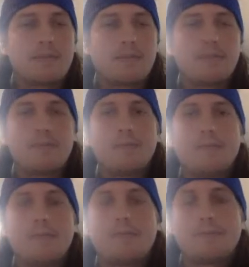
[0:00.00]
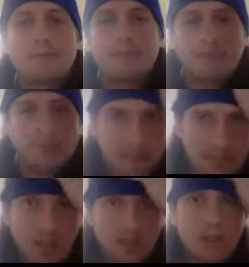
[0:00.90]

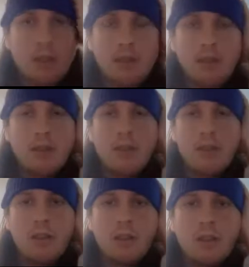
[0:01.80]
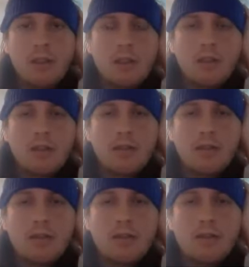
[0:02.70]

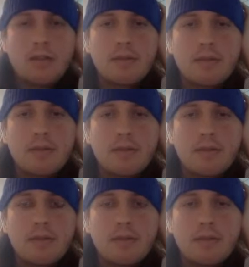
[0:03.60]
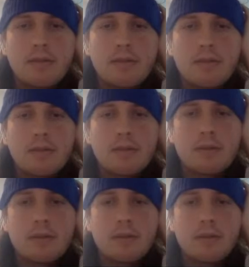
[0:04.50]

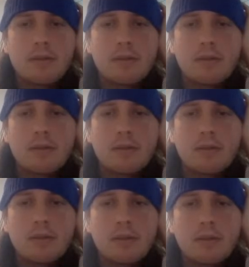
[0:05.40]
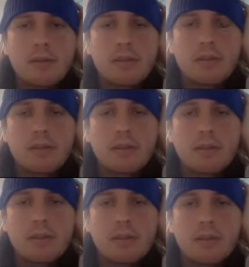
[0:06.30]

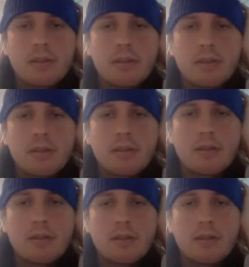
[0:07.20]
[no speech]